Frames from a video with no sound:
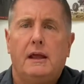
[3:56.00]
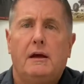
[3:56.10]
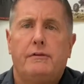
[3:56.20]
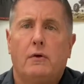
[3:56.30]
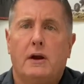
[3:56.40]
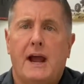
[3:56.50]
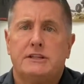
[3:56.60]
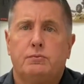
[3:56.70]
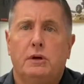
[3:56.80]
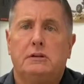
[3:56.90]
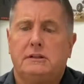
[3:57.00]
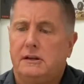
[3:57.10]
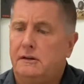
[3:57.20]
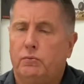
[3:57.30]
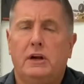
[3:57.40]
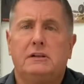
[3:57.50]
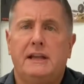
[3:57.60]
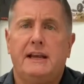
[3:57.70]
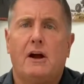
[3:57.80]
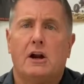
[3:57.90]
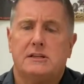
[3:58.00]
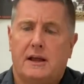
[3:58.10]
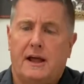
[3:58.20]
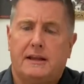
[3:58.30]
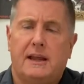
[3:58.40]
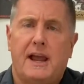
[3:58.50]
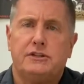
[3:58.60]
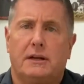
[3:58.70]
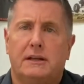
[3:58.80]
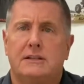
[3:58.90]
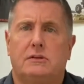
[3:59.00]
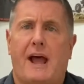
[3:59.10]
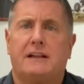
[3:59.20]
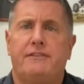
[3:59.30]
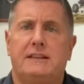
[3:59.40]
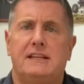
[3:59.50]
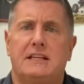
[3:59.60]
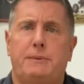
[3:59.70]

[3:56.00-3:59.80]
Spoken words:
for a nice, real clean connection. This will activate the DSP